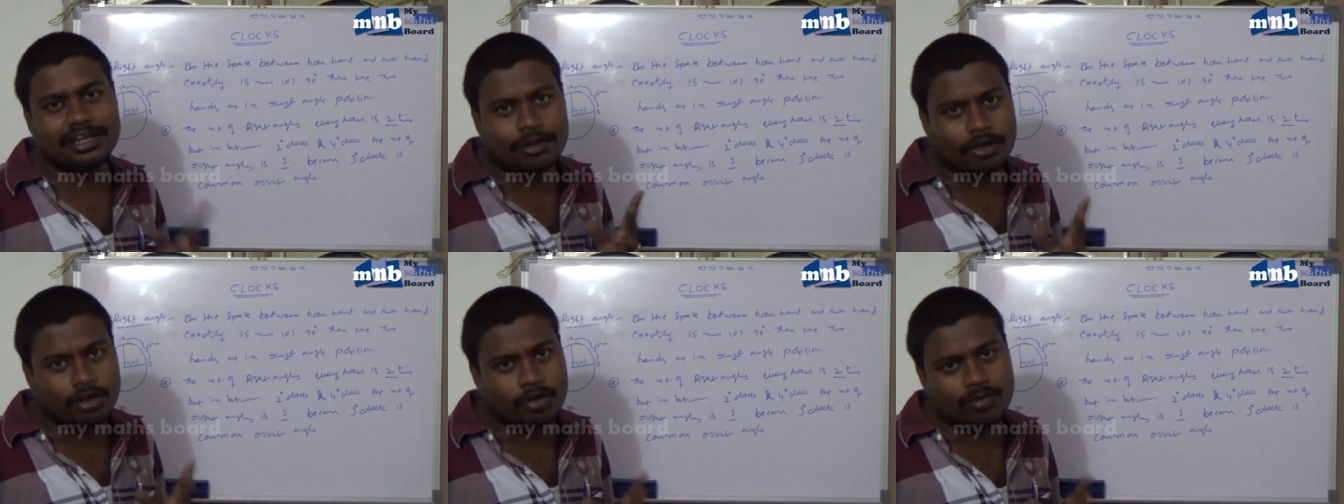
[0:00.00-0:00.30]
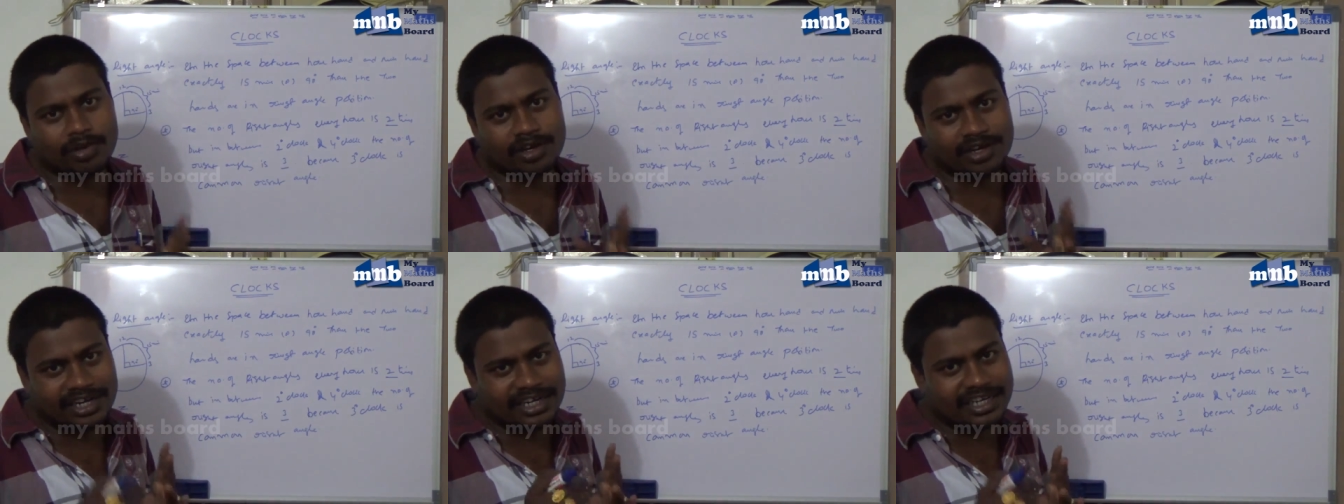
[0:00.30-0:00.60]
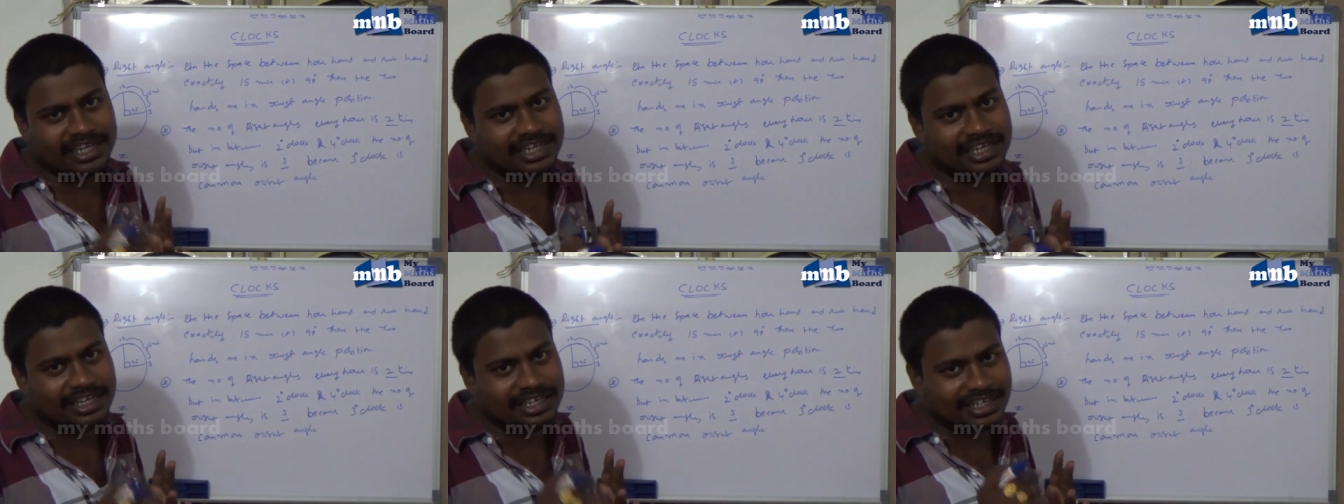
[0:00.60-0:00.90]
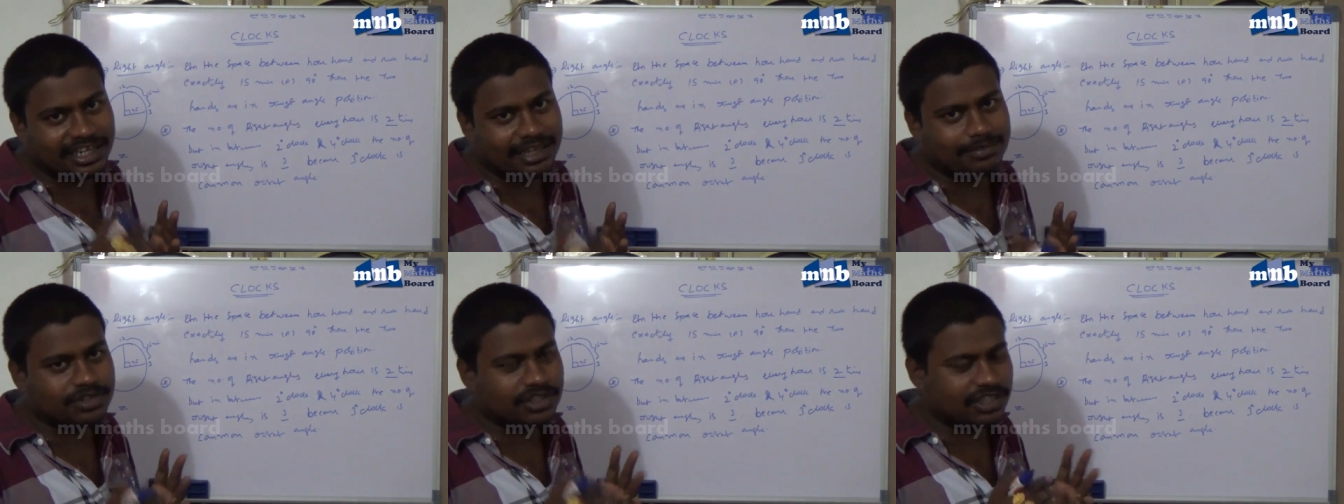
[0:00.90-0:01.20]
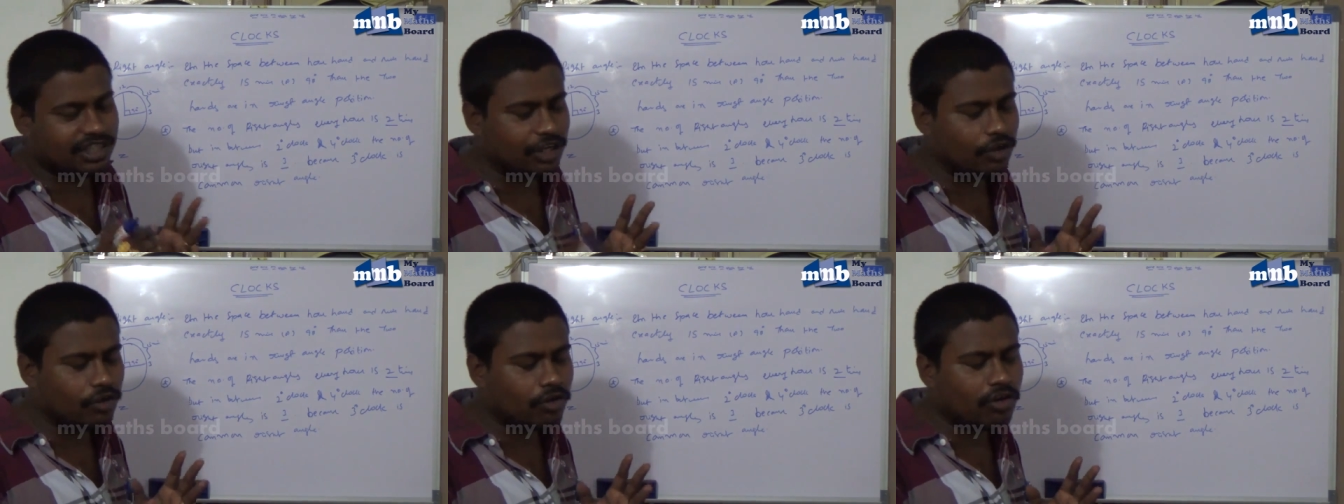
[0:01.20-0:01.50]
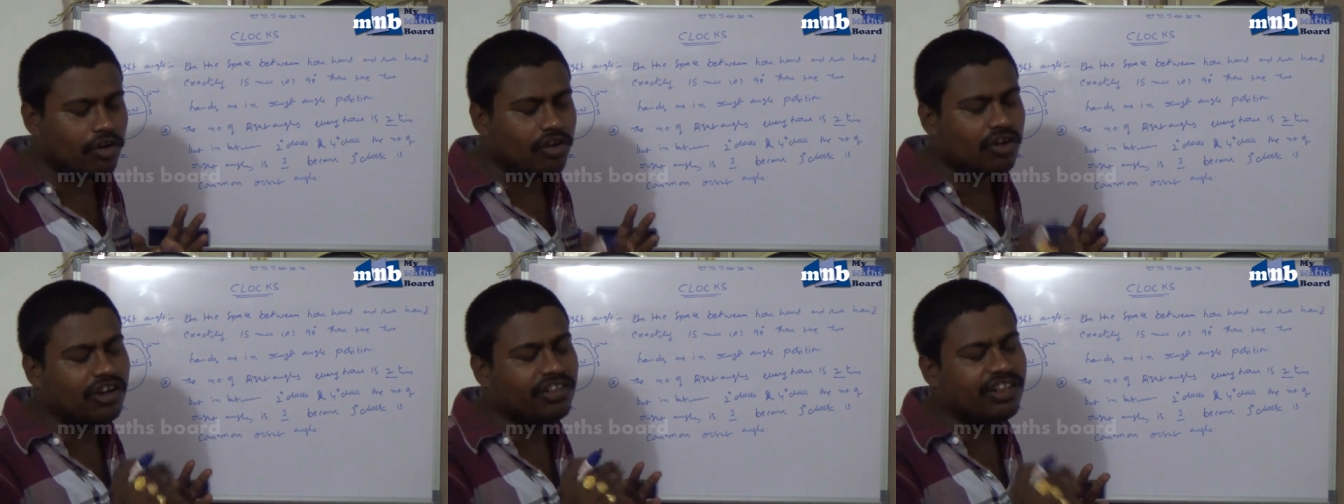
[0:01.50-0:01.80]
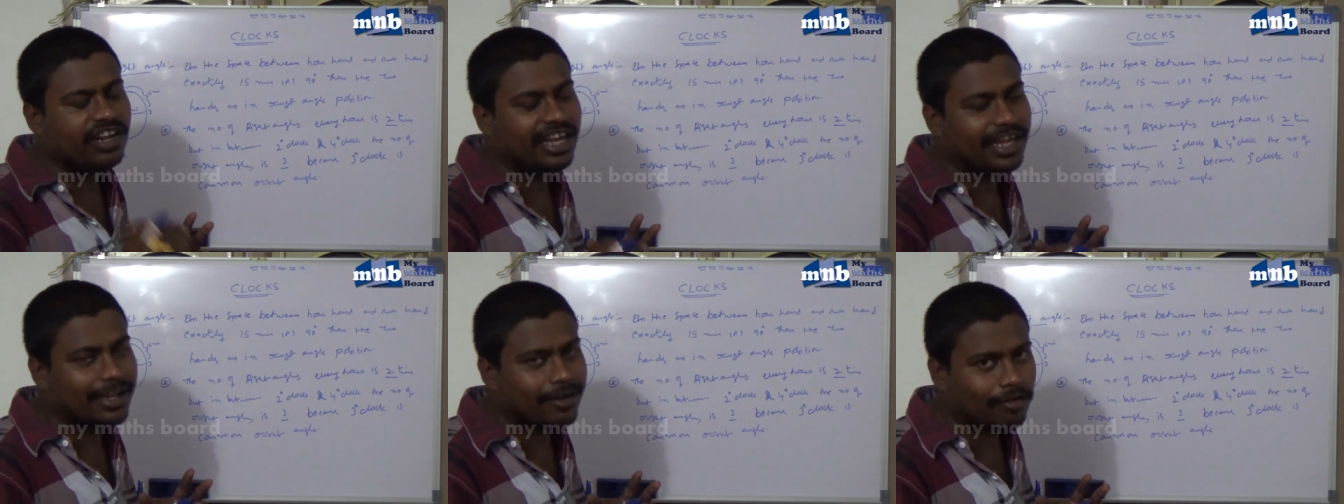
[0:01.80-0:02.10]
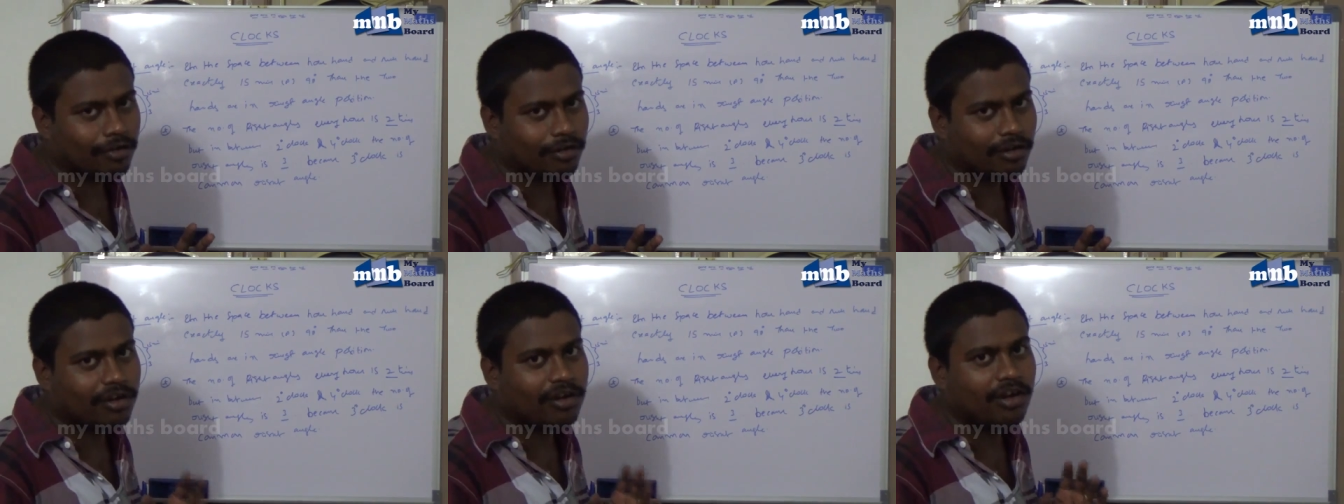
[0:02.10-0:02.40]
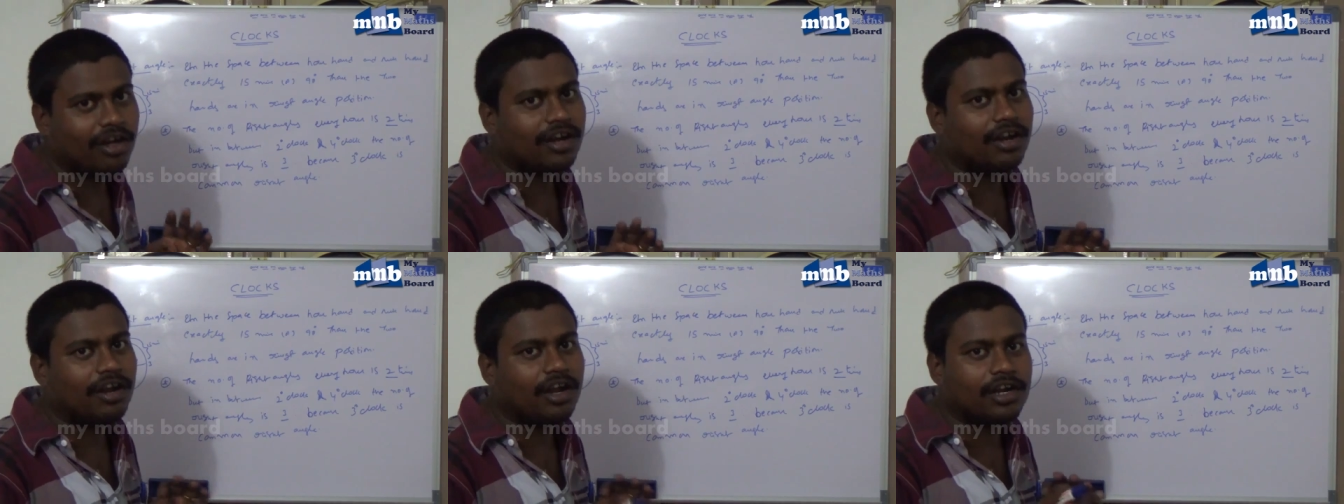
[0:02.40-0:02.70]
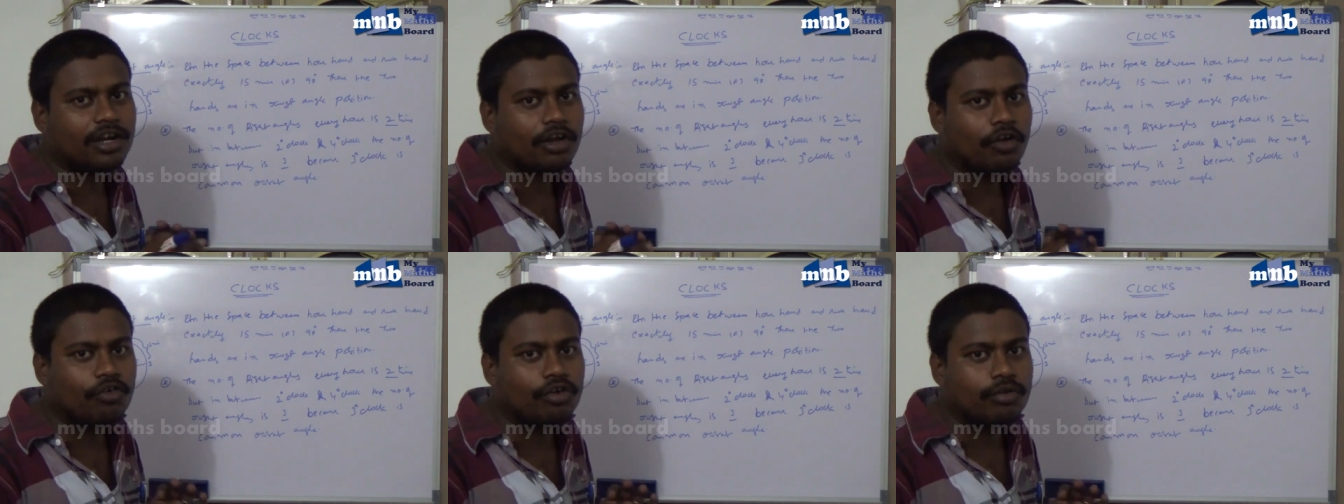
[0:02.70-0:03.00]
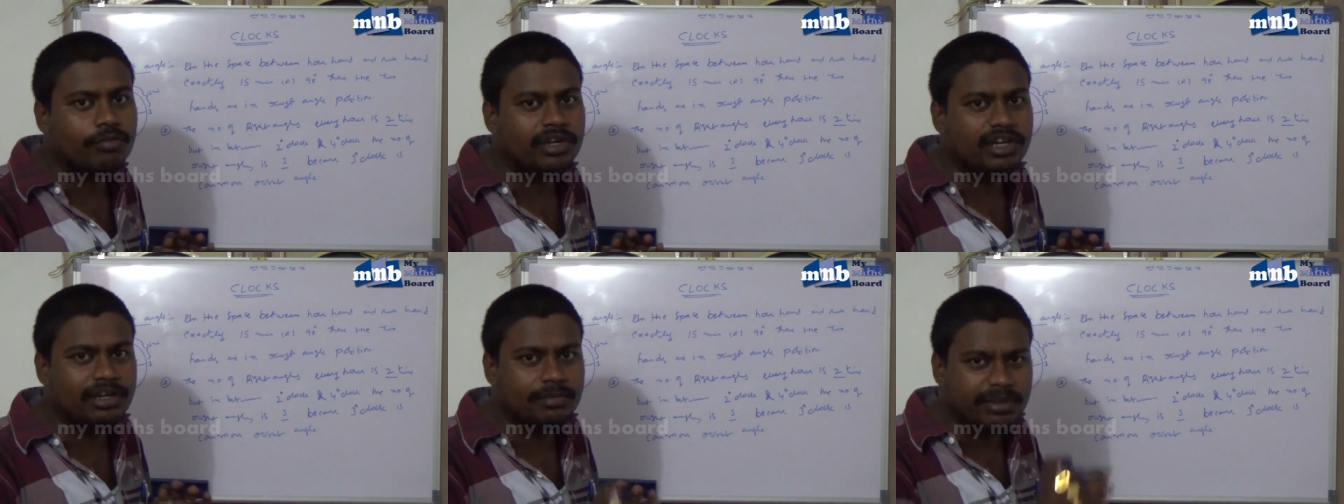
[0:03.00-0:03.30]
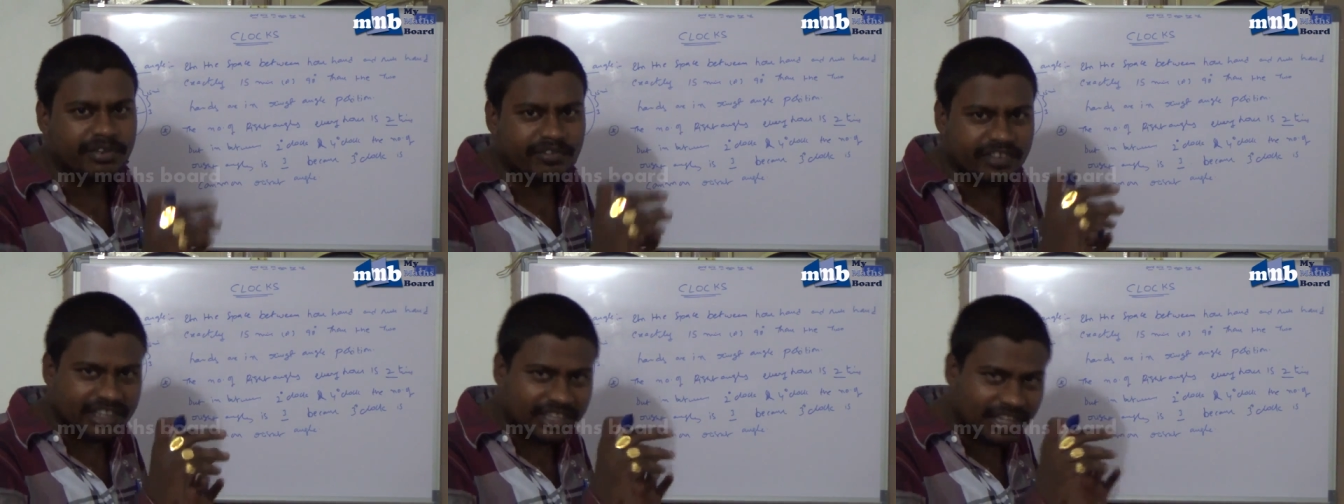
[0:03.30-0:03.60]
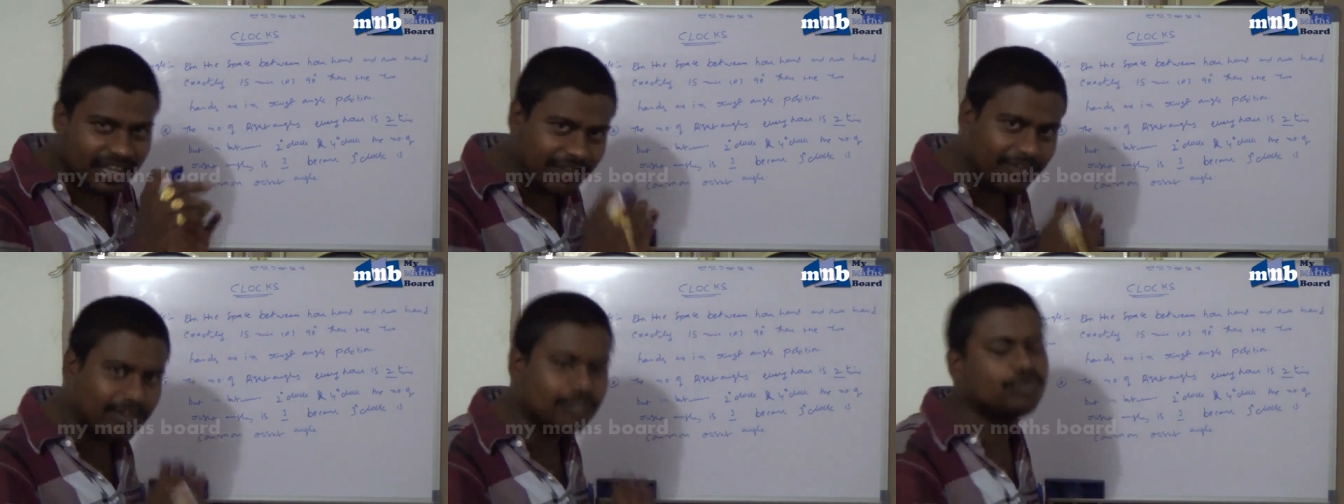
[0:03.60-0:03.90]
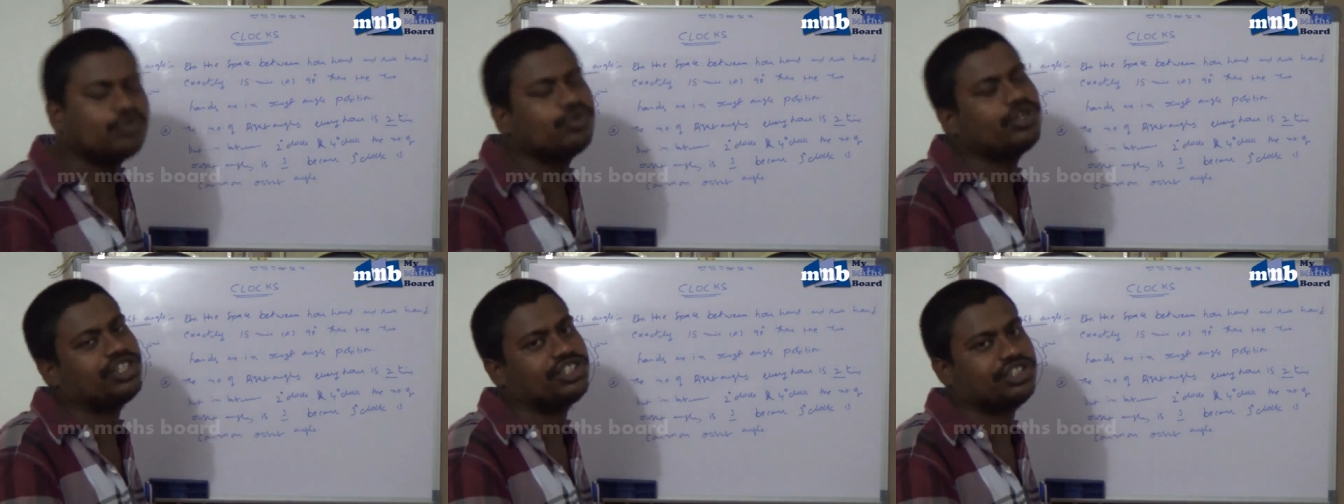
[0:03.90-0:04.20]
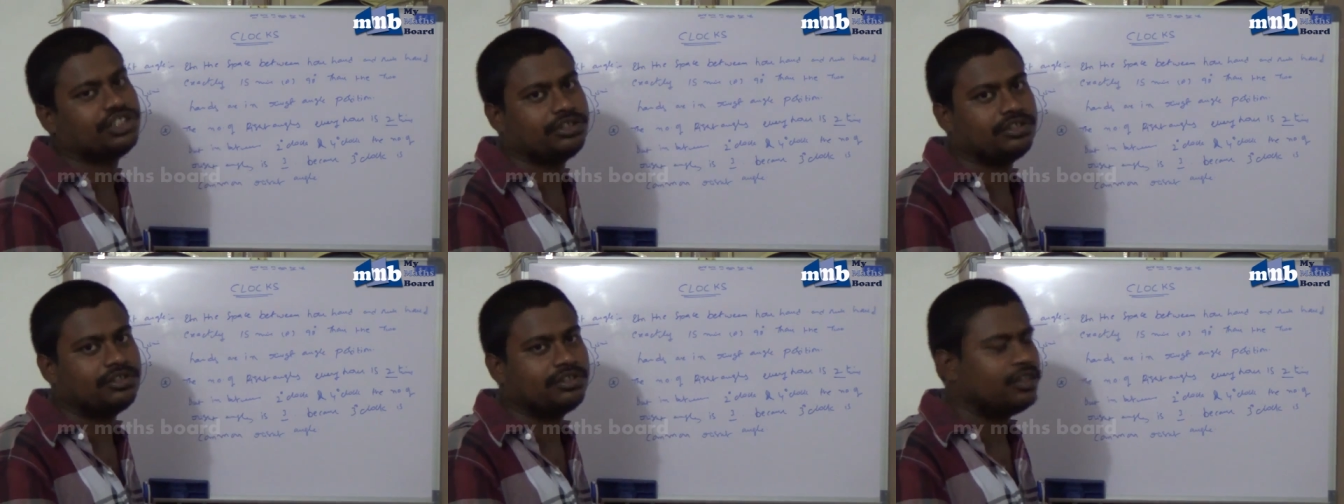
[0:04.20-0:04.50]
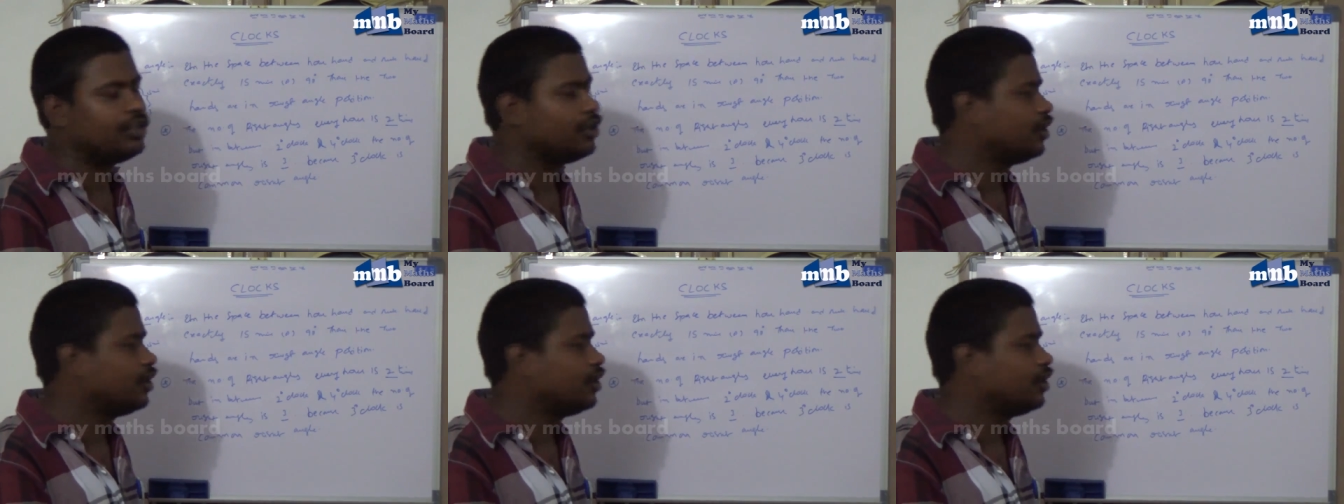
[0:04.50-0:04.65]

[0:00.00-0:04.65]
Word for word: Common right angle times 3 o'clock and the 9 o'clock are not countable in between the hours duration.